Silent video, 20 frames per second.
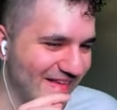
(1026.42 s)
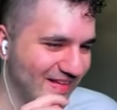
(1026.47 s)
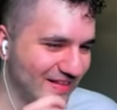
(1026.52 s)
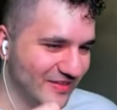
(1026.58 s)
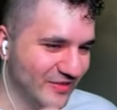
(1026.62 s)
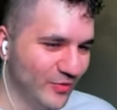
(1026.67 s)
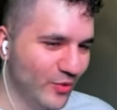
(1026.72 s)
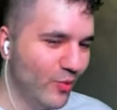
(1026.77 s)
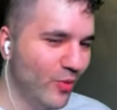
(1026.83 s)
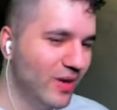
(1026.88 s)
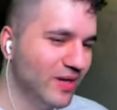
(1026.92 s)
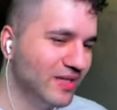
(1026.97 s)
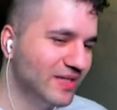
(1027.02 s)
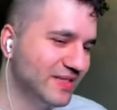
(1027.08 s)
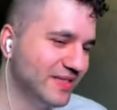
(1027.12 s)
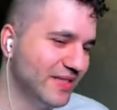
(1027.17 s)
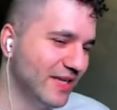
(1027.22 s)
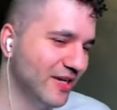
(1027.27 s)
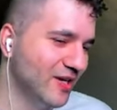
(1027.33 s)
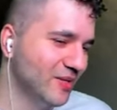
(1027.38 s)
Do we want to
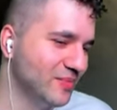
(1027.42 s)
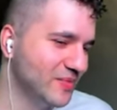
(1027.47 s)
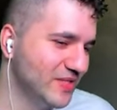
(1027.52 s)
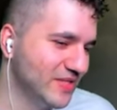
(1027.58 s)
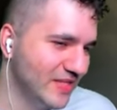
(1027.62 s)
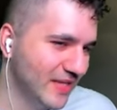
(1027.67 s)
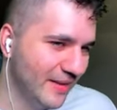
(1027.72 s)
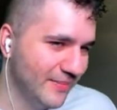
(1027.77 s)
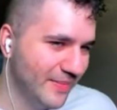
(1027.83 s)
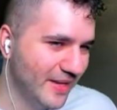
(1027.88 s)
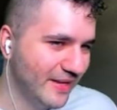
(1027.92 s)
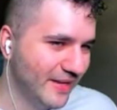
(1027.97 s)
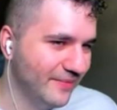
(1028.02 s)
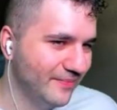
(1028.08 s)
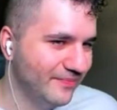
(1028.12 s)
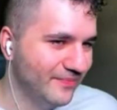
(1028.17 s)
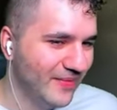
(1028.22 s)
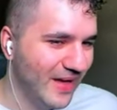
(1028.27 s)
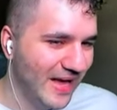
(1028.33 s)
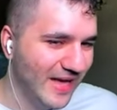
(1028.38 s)
serum? I
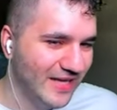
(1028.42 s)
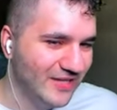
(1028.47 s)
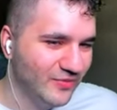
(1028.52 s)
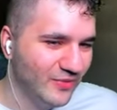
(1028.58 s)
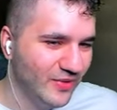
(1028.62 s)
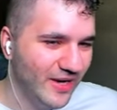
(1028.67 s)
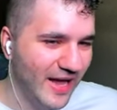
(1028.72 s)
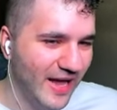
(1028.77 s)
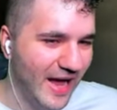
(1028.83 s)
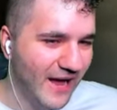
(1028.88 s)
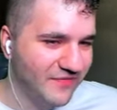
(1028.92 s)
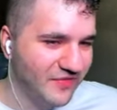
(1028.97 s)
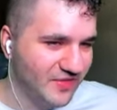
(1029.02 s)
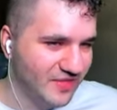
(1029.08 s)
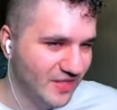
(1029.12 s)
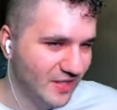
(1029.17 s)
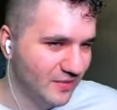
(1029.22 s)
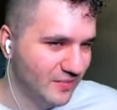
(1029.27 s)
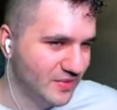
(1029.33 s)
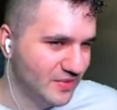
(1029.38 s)
mean, I guess we're going to have to
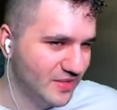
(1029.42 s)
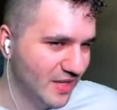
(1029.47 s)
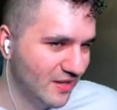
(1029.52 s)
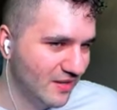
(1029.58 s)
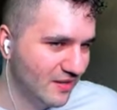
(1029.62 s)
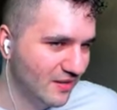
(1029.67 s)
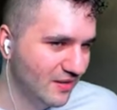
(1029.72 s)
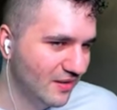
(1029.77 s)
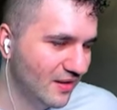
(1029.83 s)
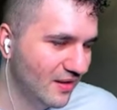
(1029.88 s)
serum Snare.